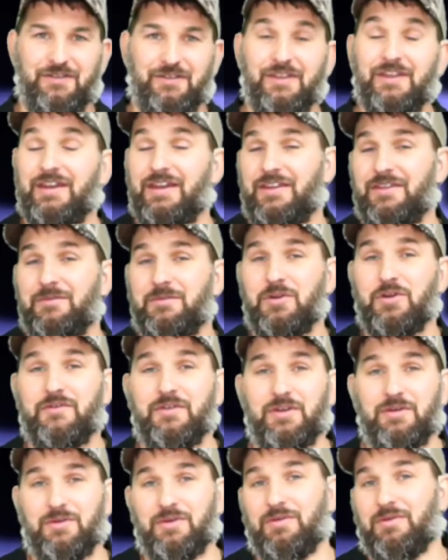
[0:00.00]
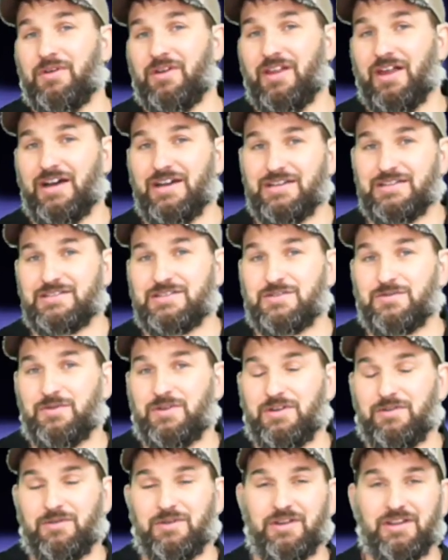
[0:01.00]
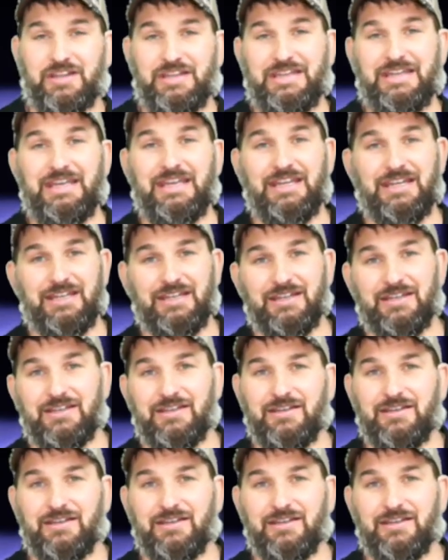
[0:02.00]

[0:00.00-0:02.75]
And in the movie, we realize what he really needed.